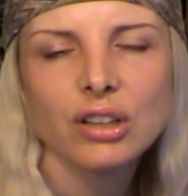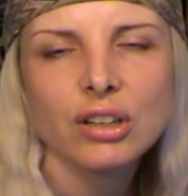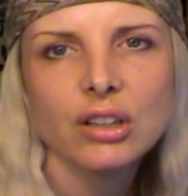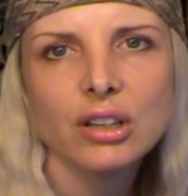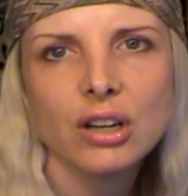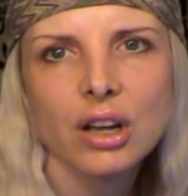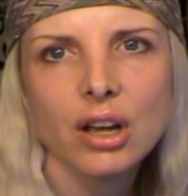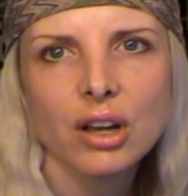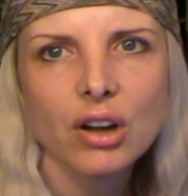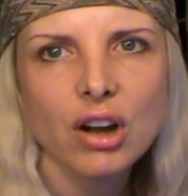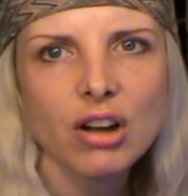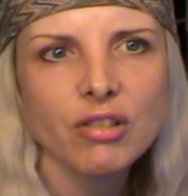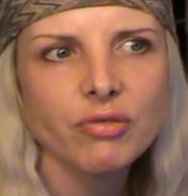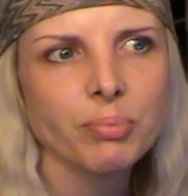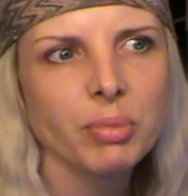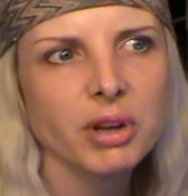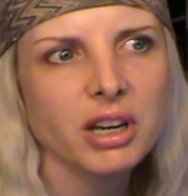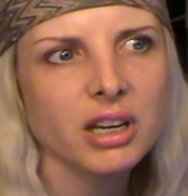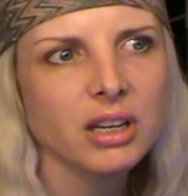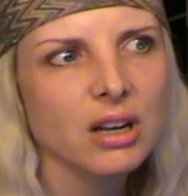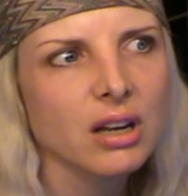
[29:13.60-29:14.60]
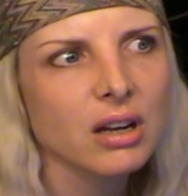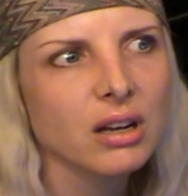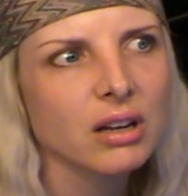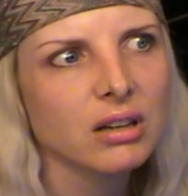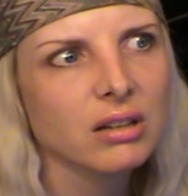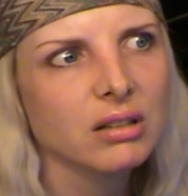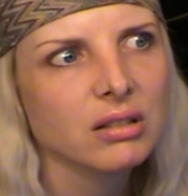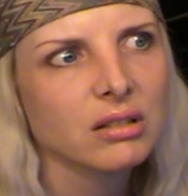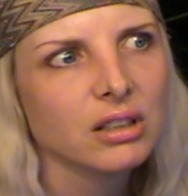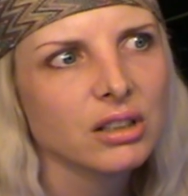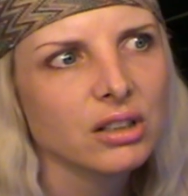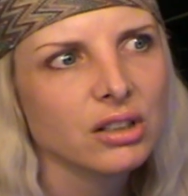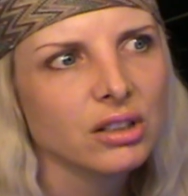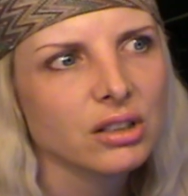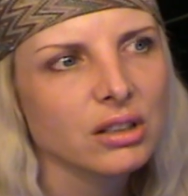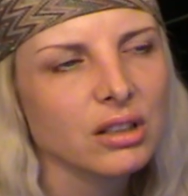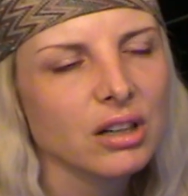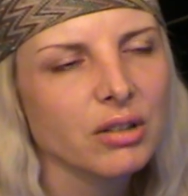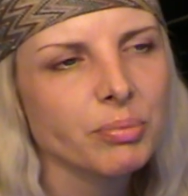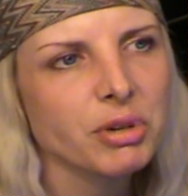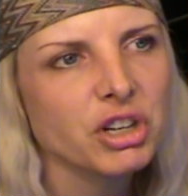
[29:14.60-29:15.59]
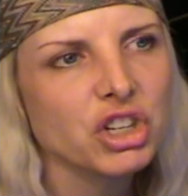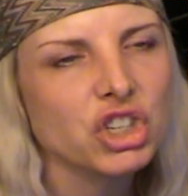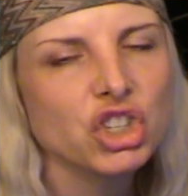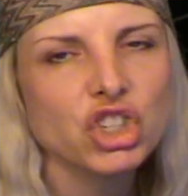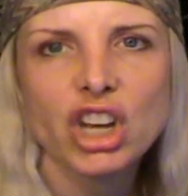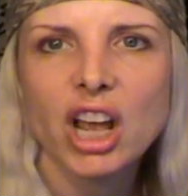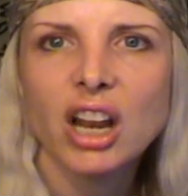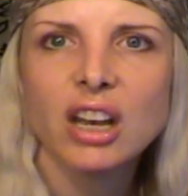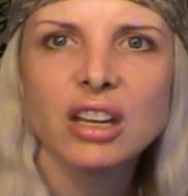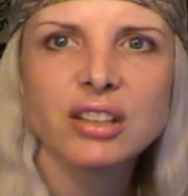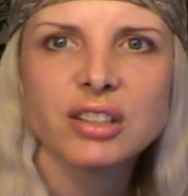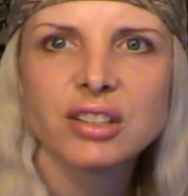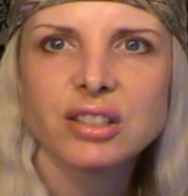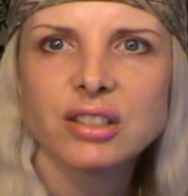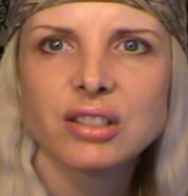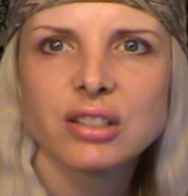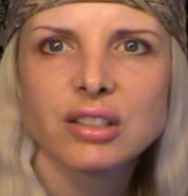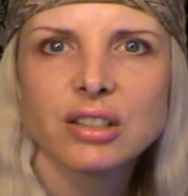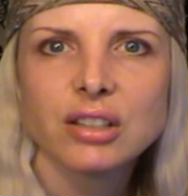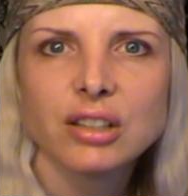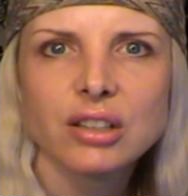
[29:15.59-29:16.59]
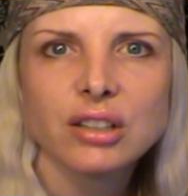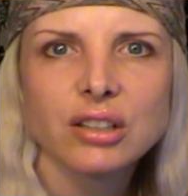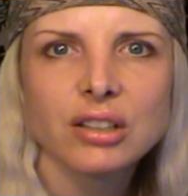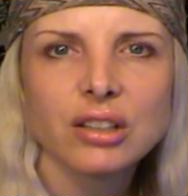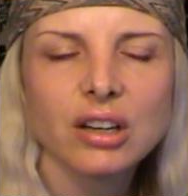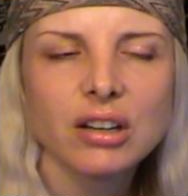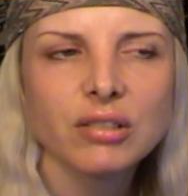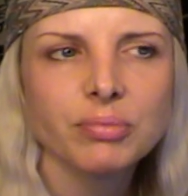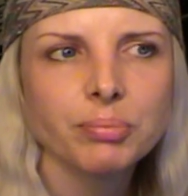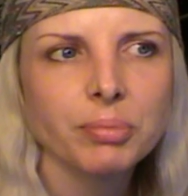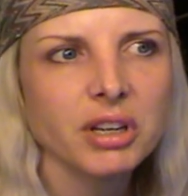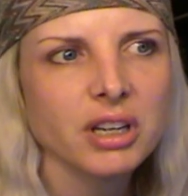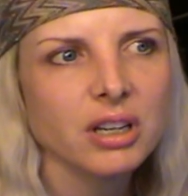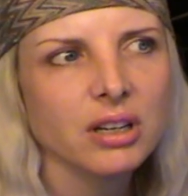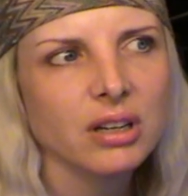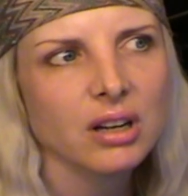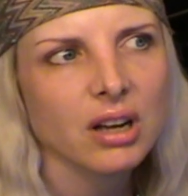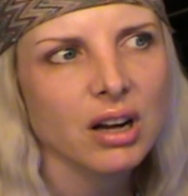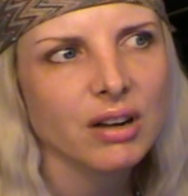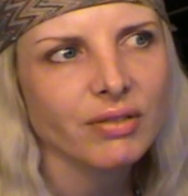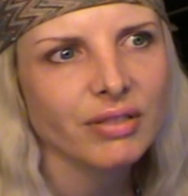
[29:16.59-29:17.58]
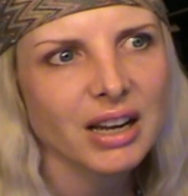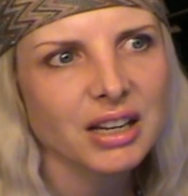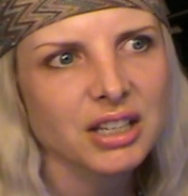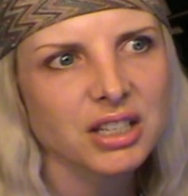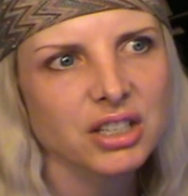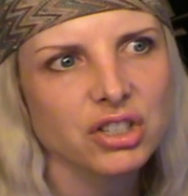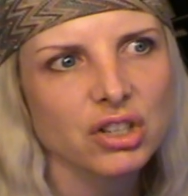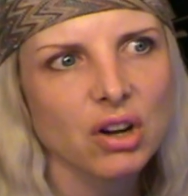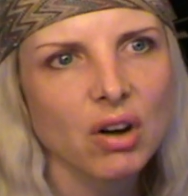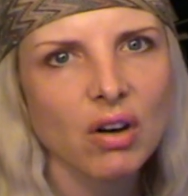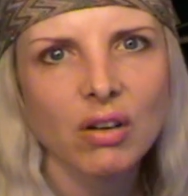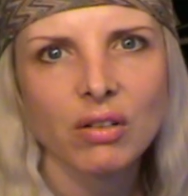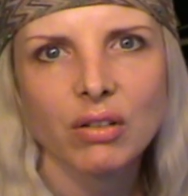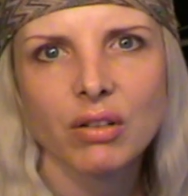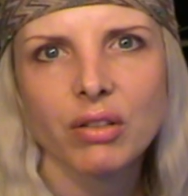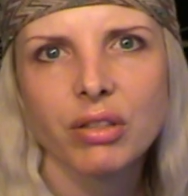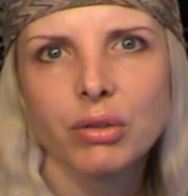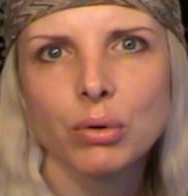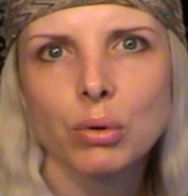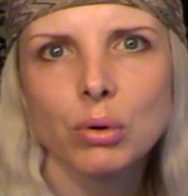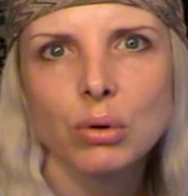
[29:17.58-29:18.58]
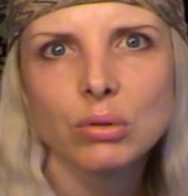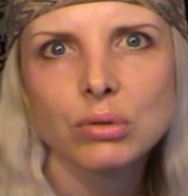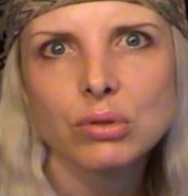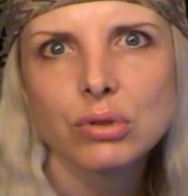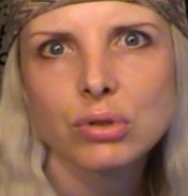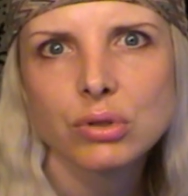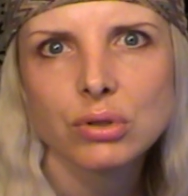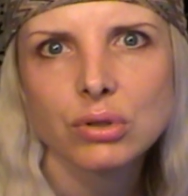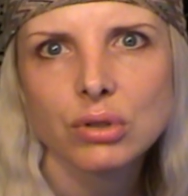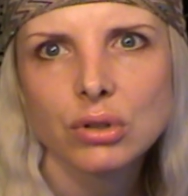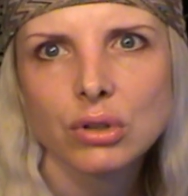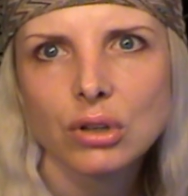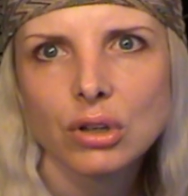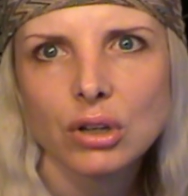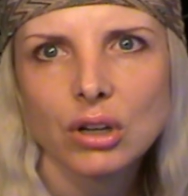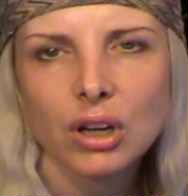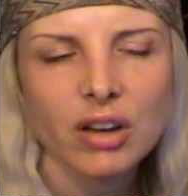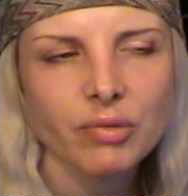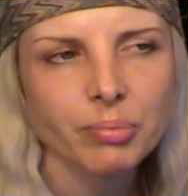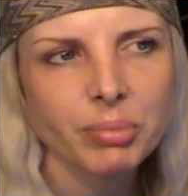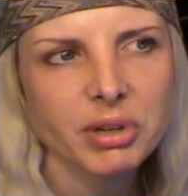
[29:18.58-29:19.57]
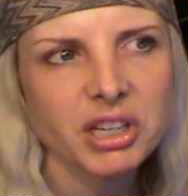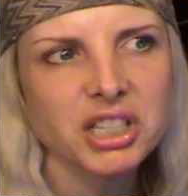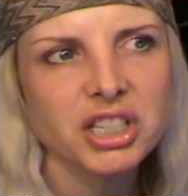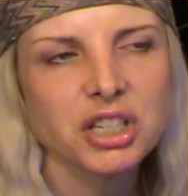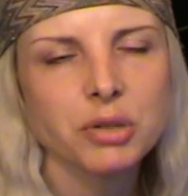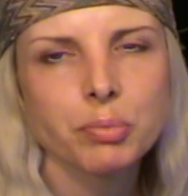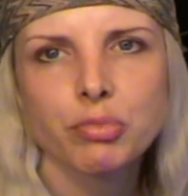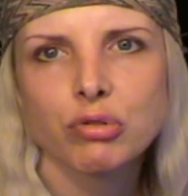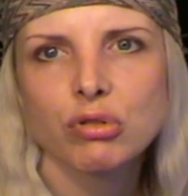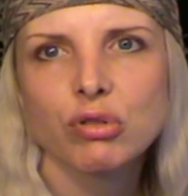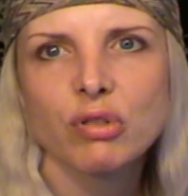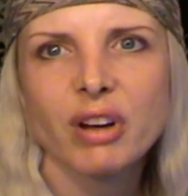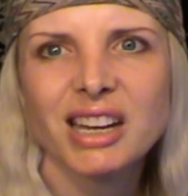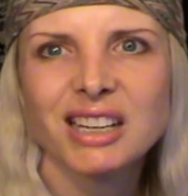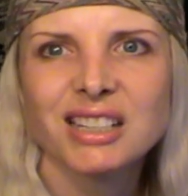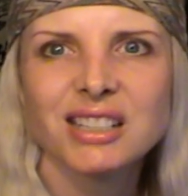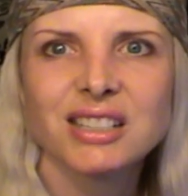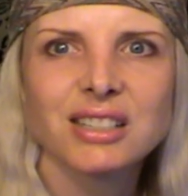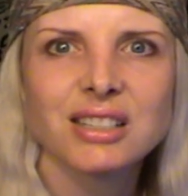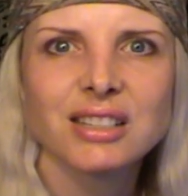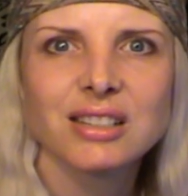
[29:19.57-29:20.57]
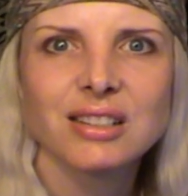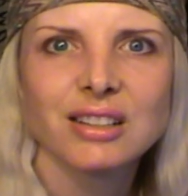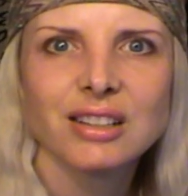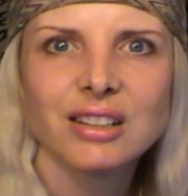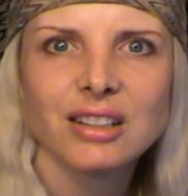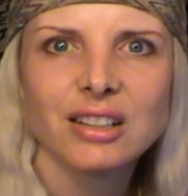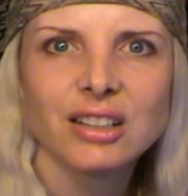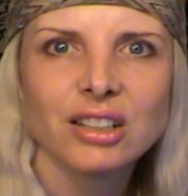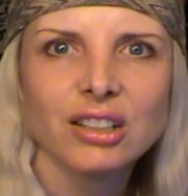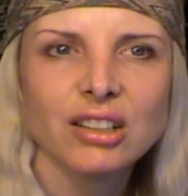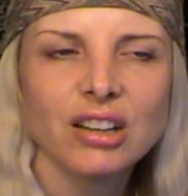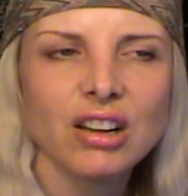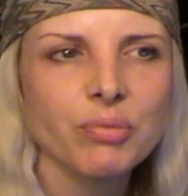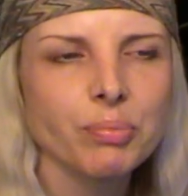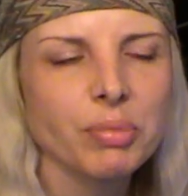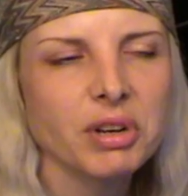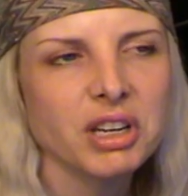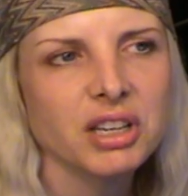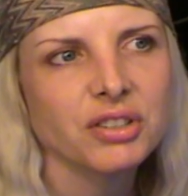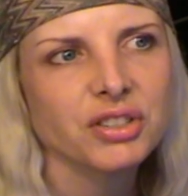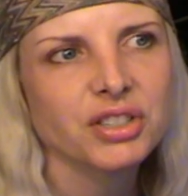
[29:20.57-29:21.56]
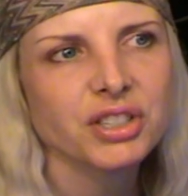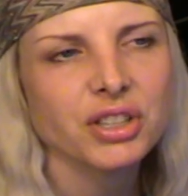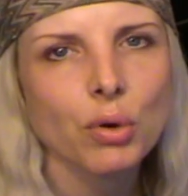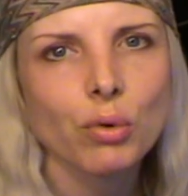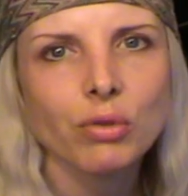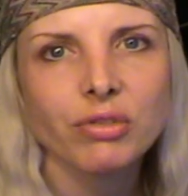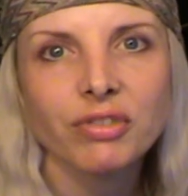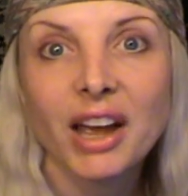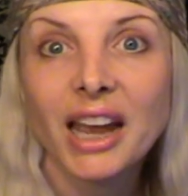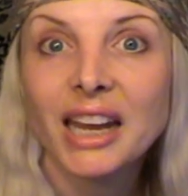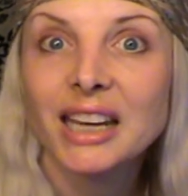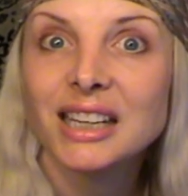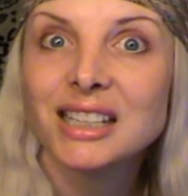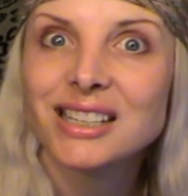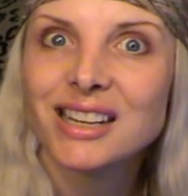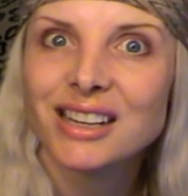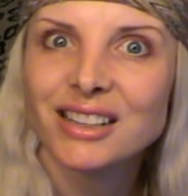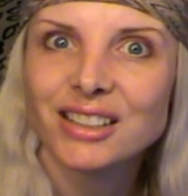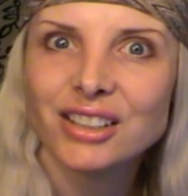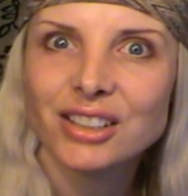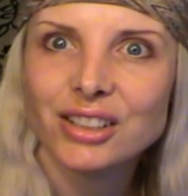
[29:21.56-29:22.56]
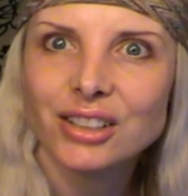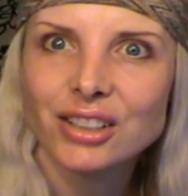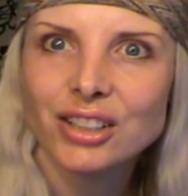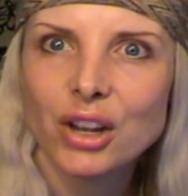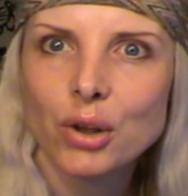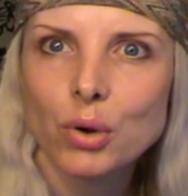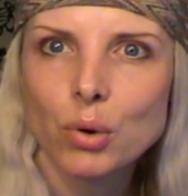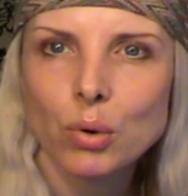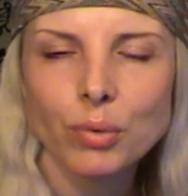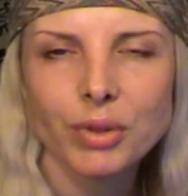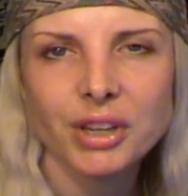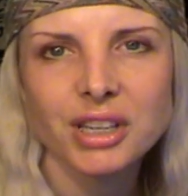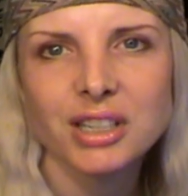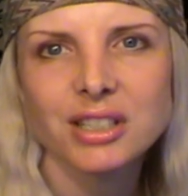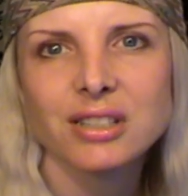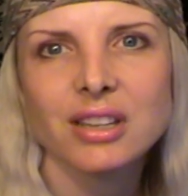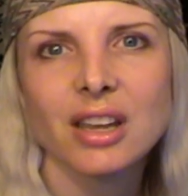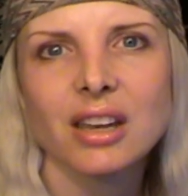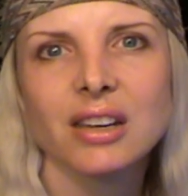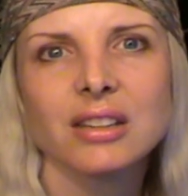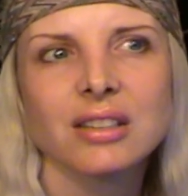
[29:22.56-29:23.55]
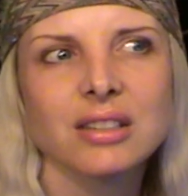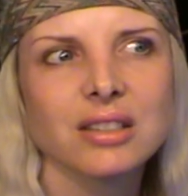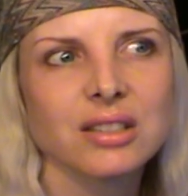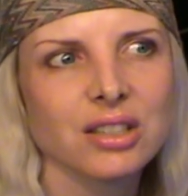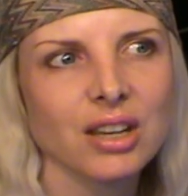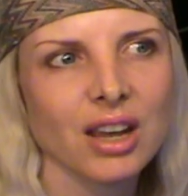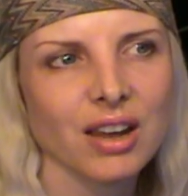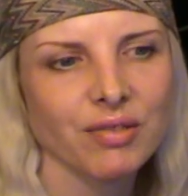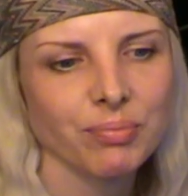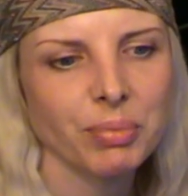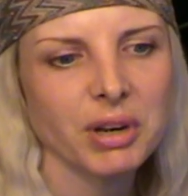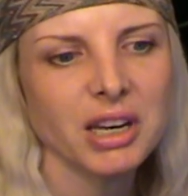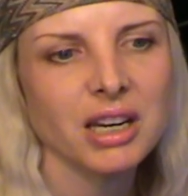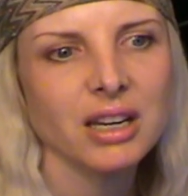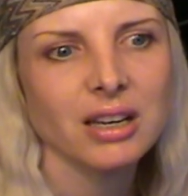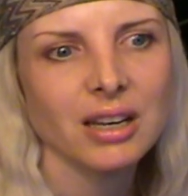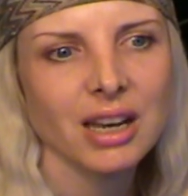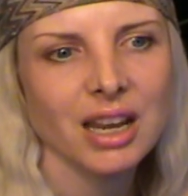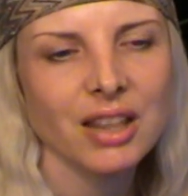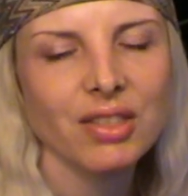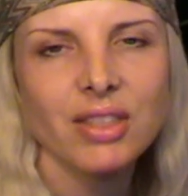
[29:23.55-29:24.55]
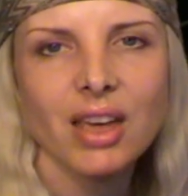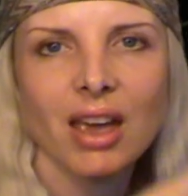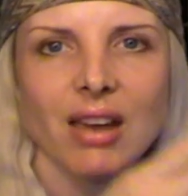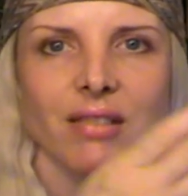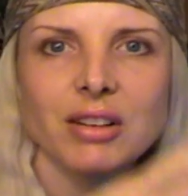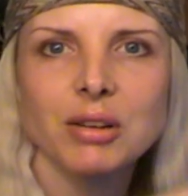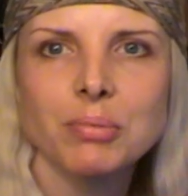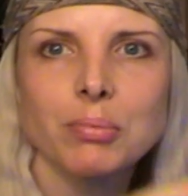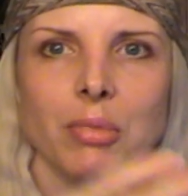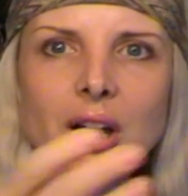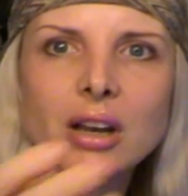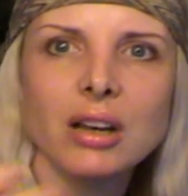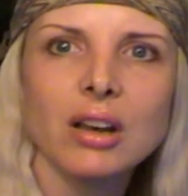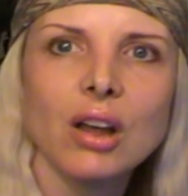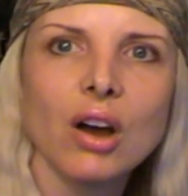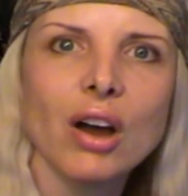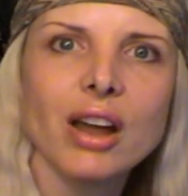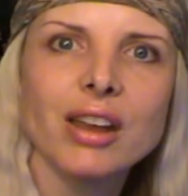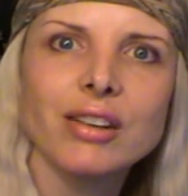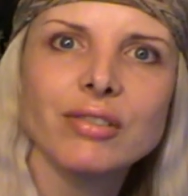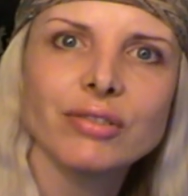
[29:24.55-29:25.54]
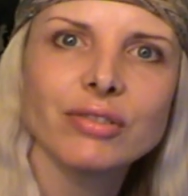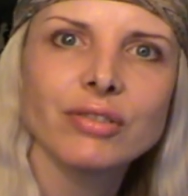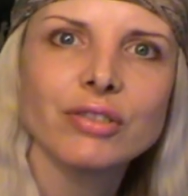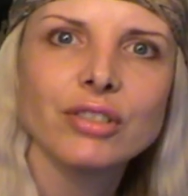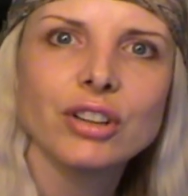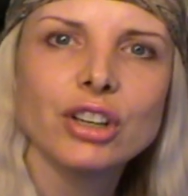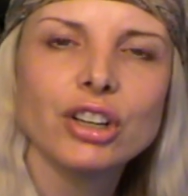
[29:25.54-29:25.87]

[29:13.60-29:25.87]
You know, I've been jealous. I've had dark thoughts. I've been depressed. I've been self-hating. You know, all these things have been in my life.